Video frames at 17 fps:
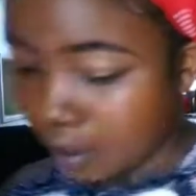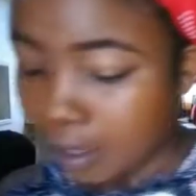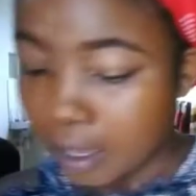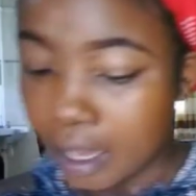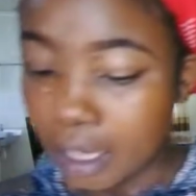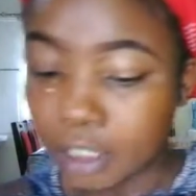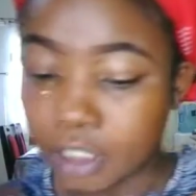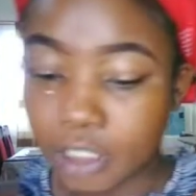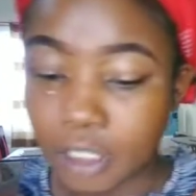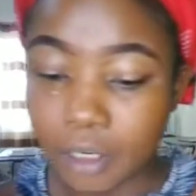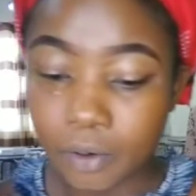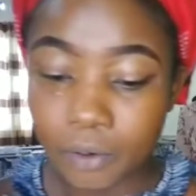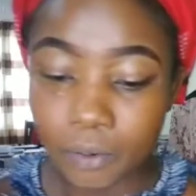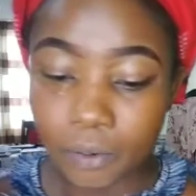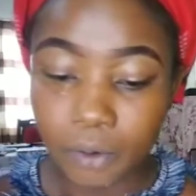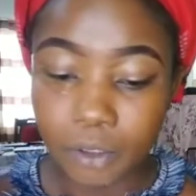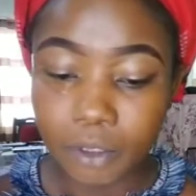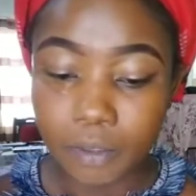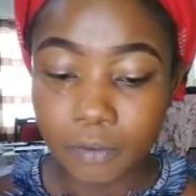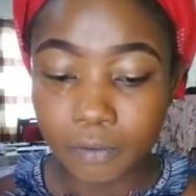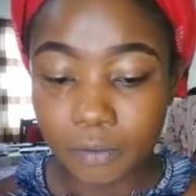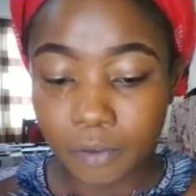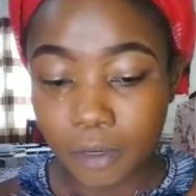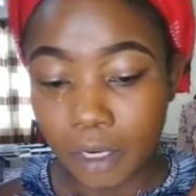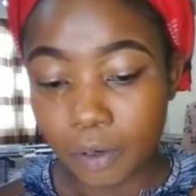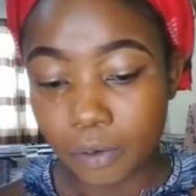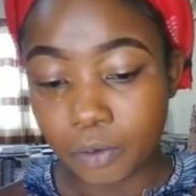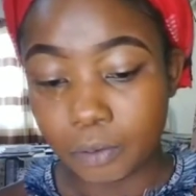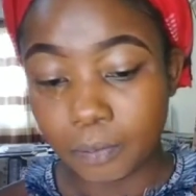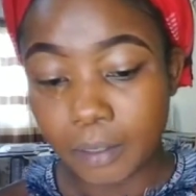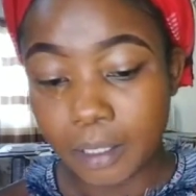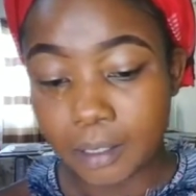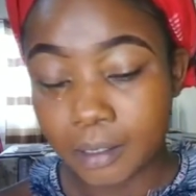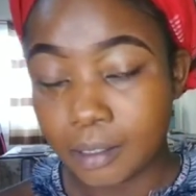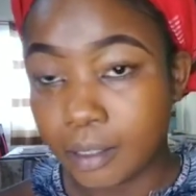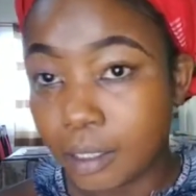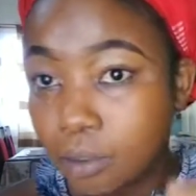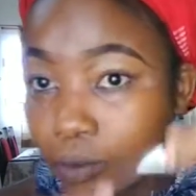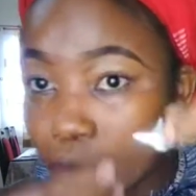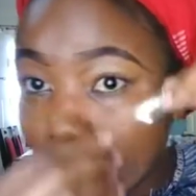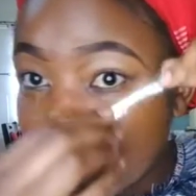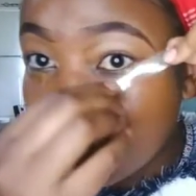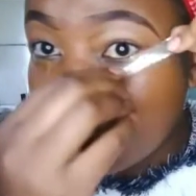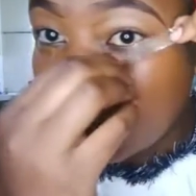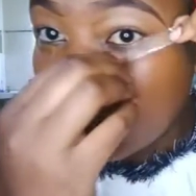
eyeshadow won't fall out places that you don't